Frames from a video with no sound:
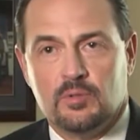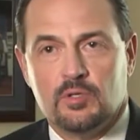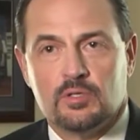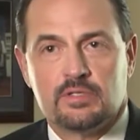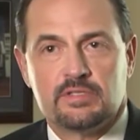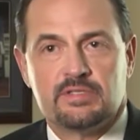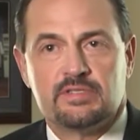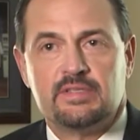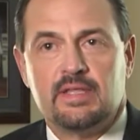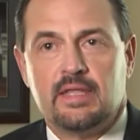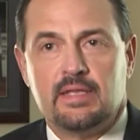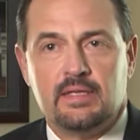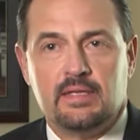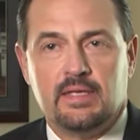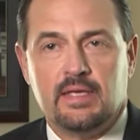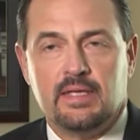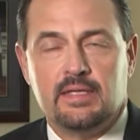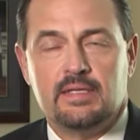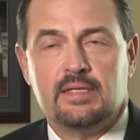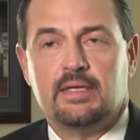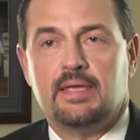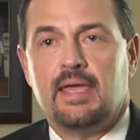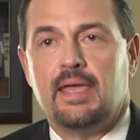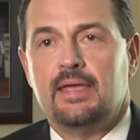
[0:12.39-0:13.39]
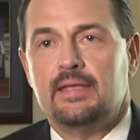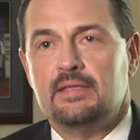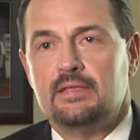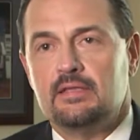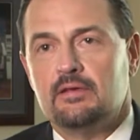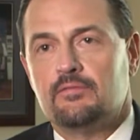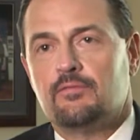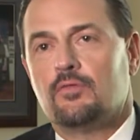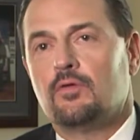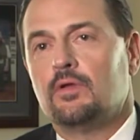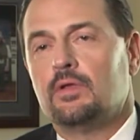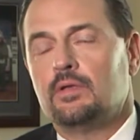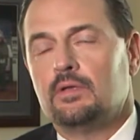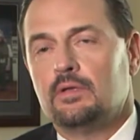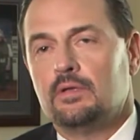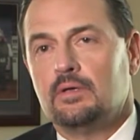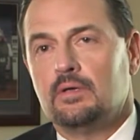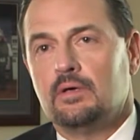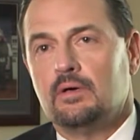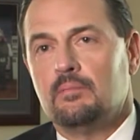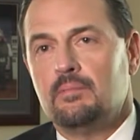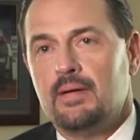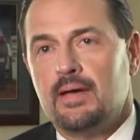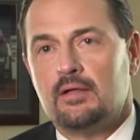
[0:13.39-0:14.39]
books that indicate different
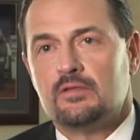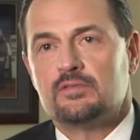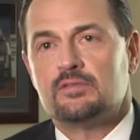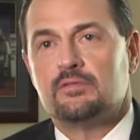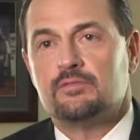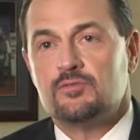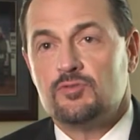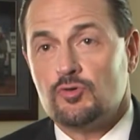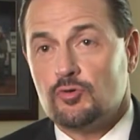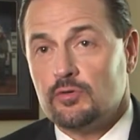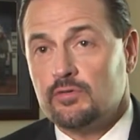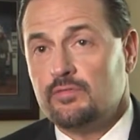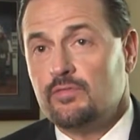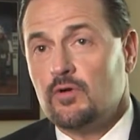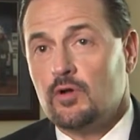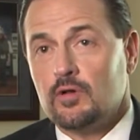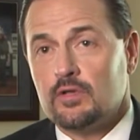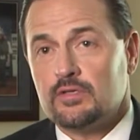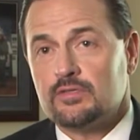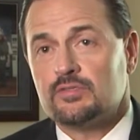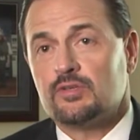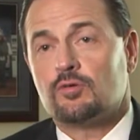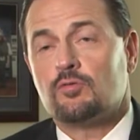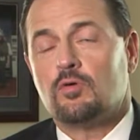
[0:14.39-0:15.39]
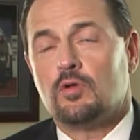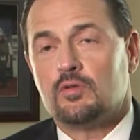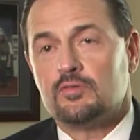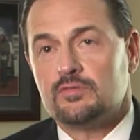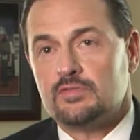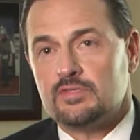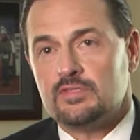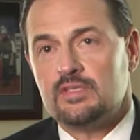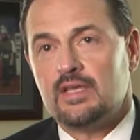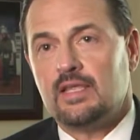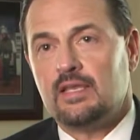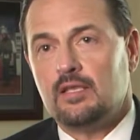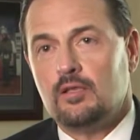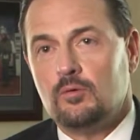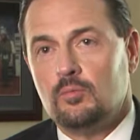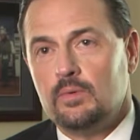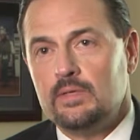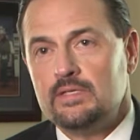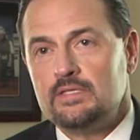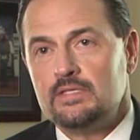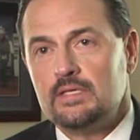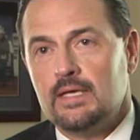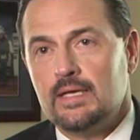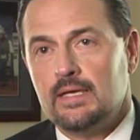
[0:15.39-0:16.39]
amounts of jury verdicts across the state of
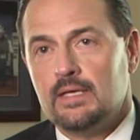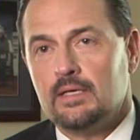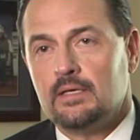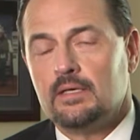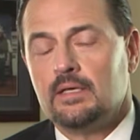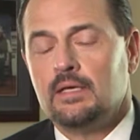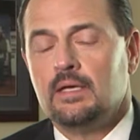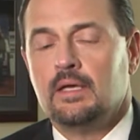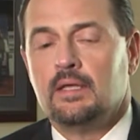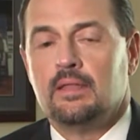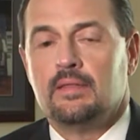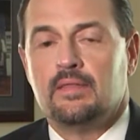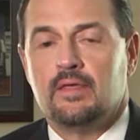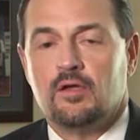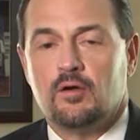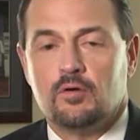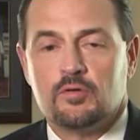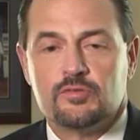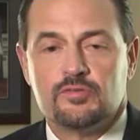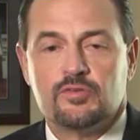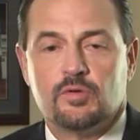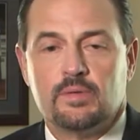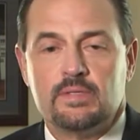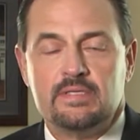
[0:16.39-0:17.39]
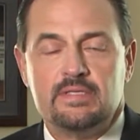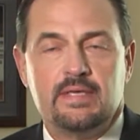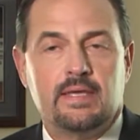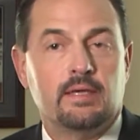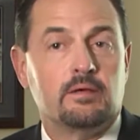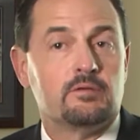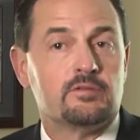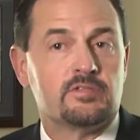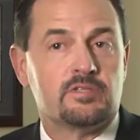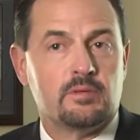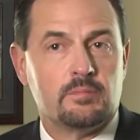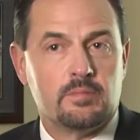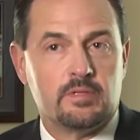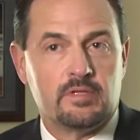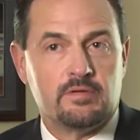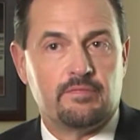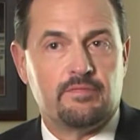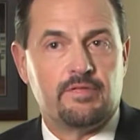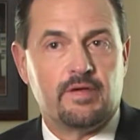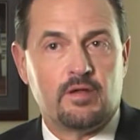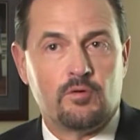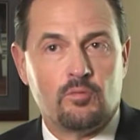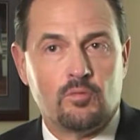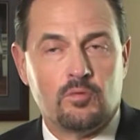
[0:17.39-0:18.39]
Louisiana. They also entail some of the
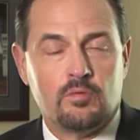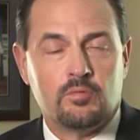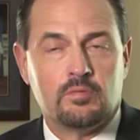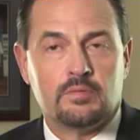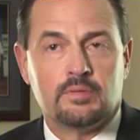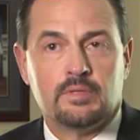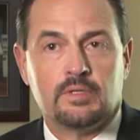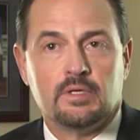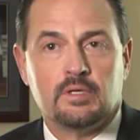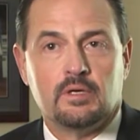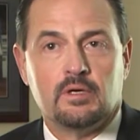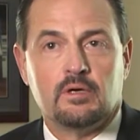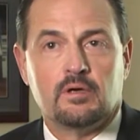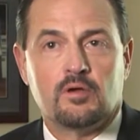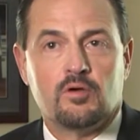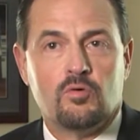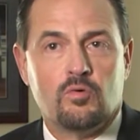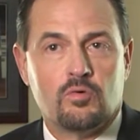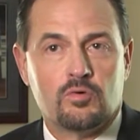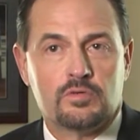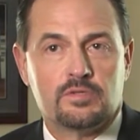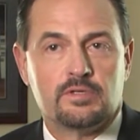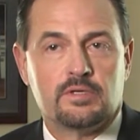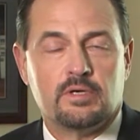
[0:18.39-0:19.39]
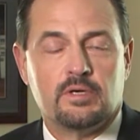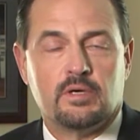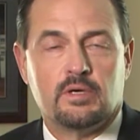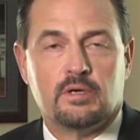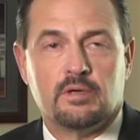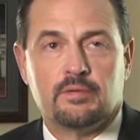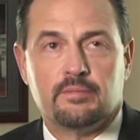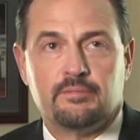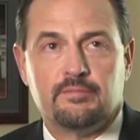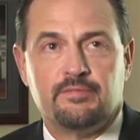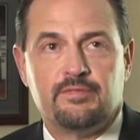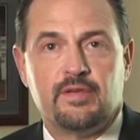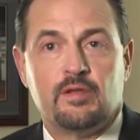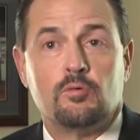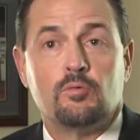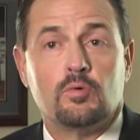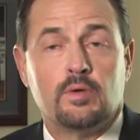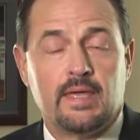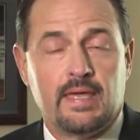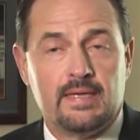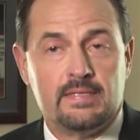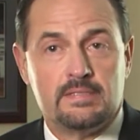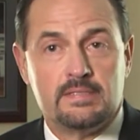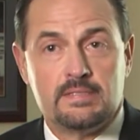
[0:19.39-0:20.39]
federal uh, course, uh, federal
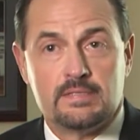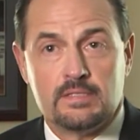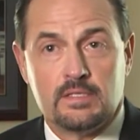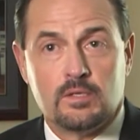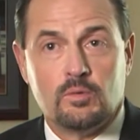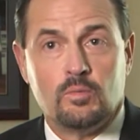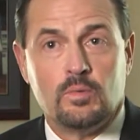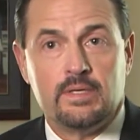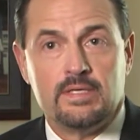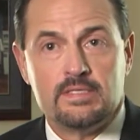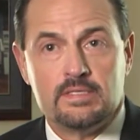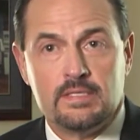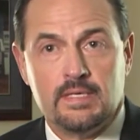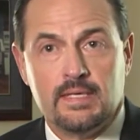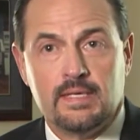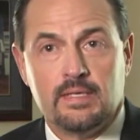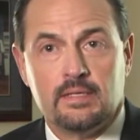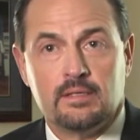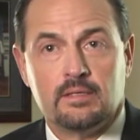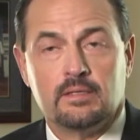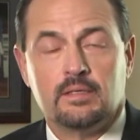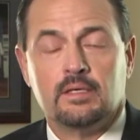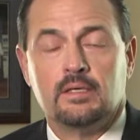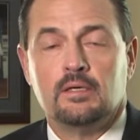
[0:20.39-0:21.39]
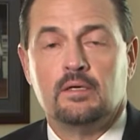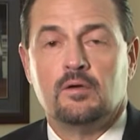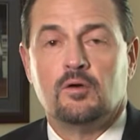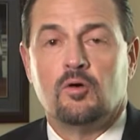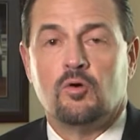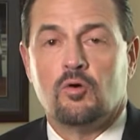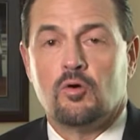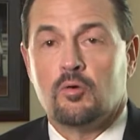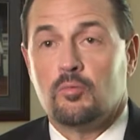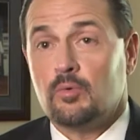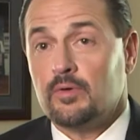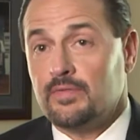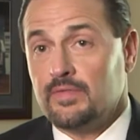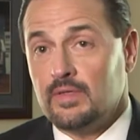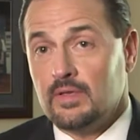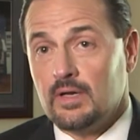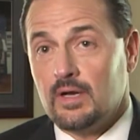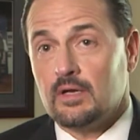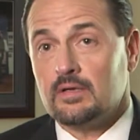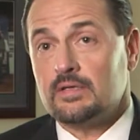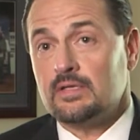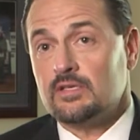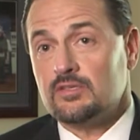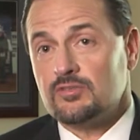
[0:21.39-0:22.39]
cases in Louisiana or within
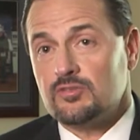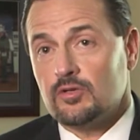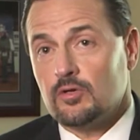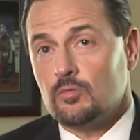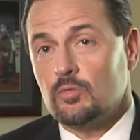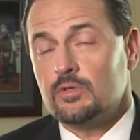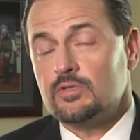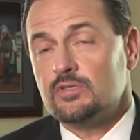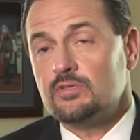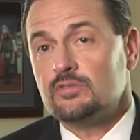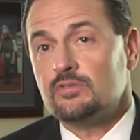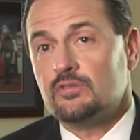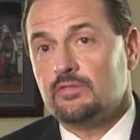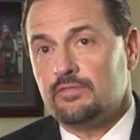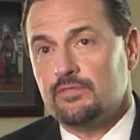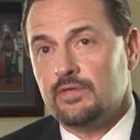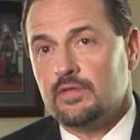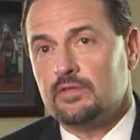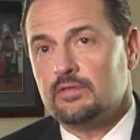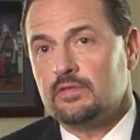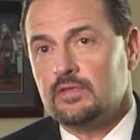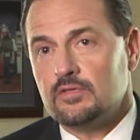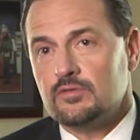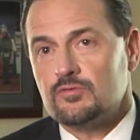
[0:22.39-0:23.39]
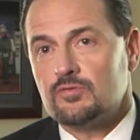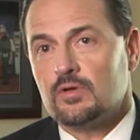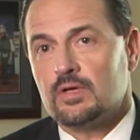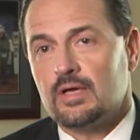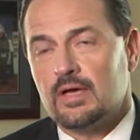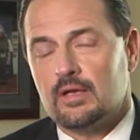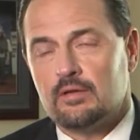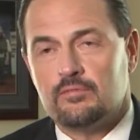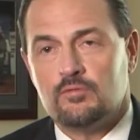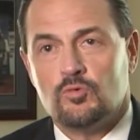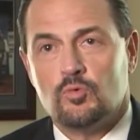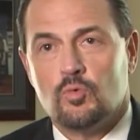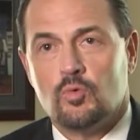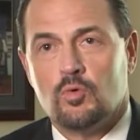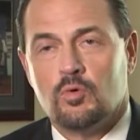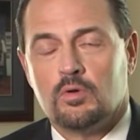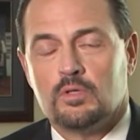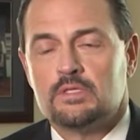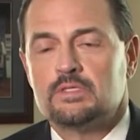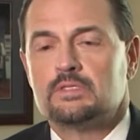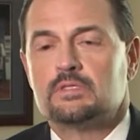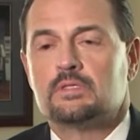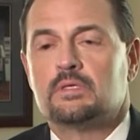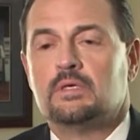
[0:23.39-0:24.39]
our district, which is the fifth District out of New
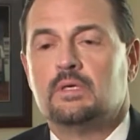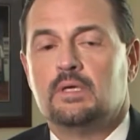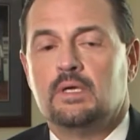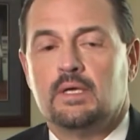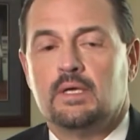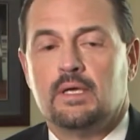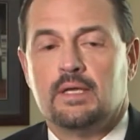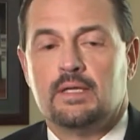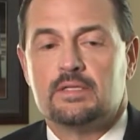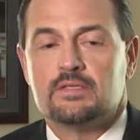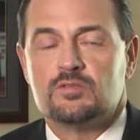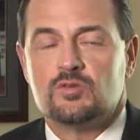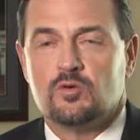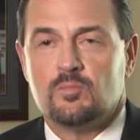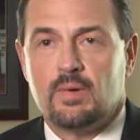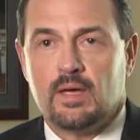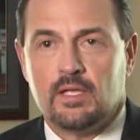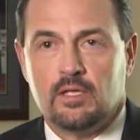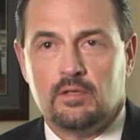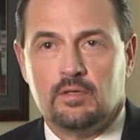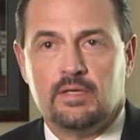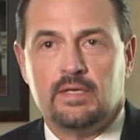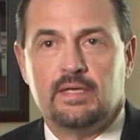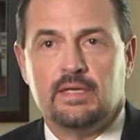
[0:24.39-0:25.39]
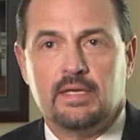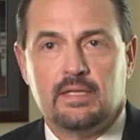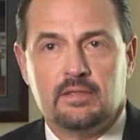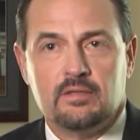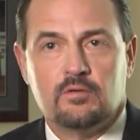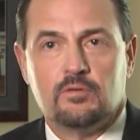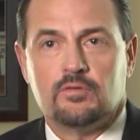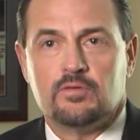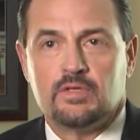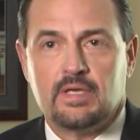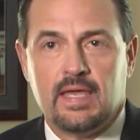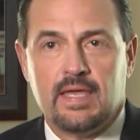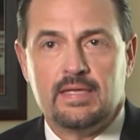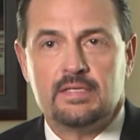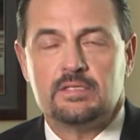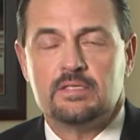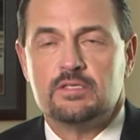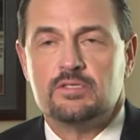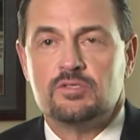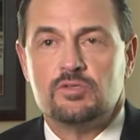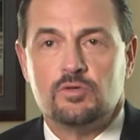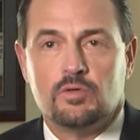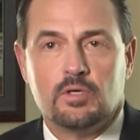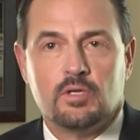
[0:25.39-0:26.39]
Orleans. And so by looking at those
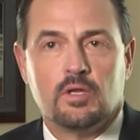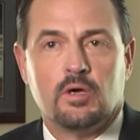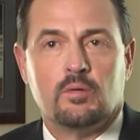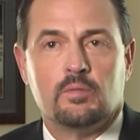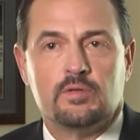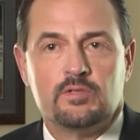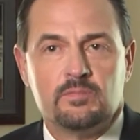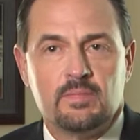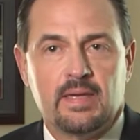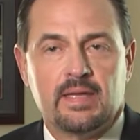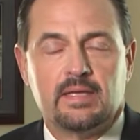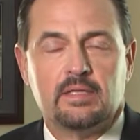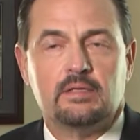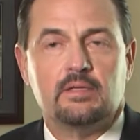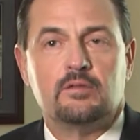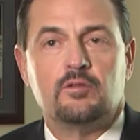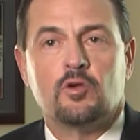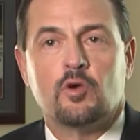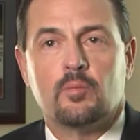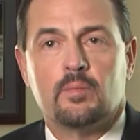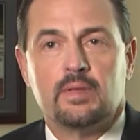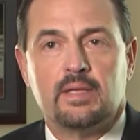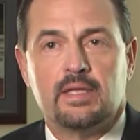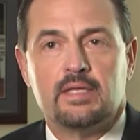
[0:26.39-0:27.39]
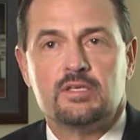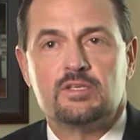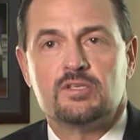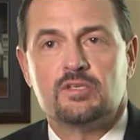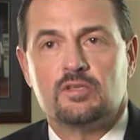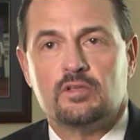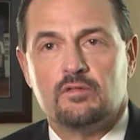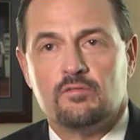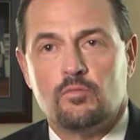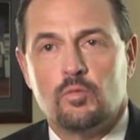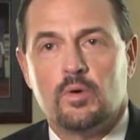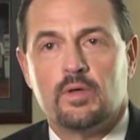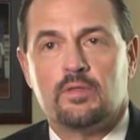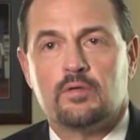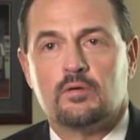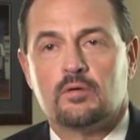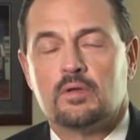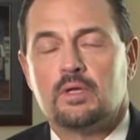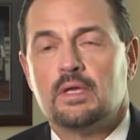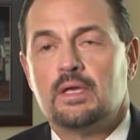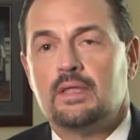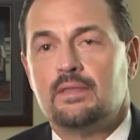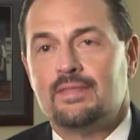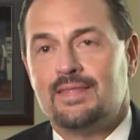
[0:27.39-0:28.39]
cases, you can always make a determination of whether
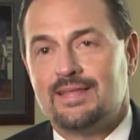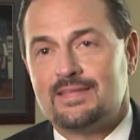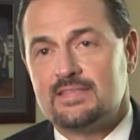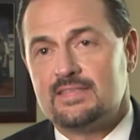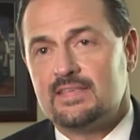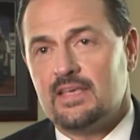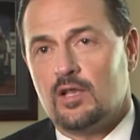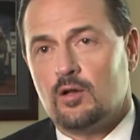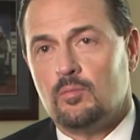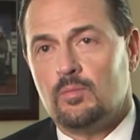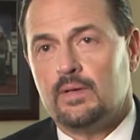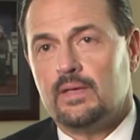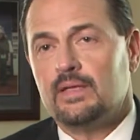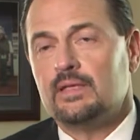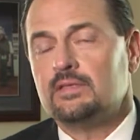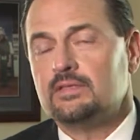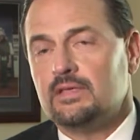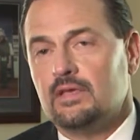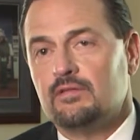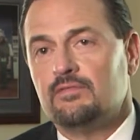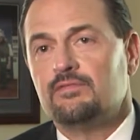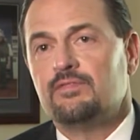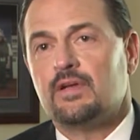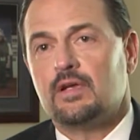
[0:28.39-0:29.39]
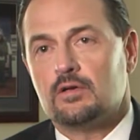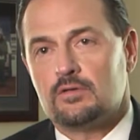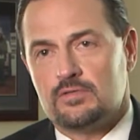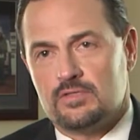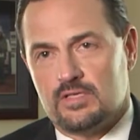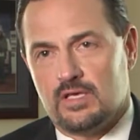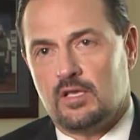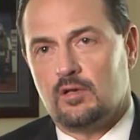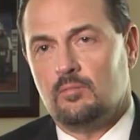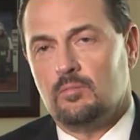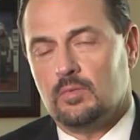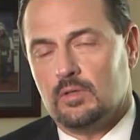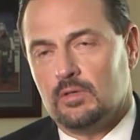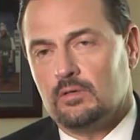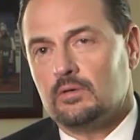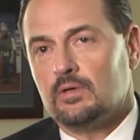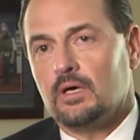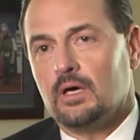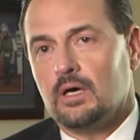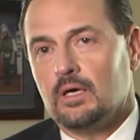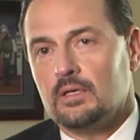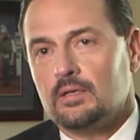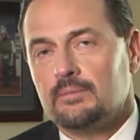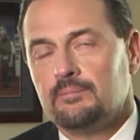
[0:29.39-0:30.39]
that settlement is a fair settlement or
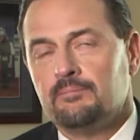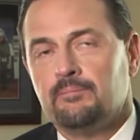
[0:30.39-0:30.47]
not.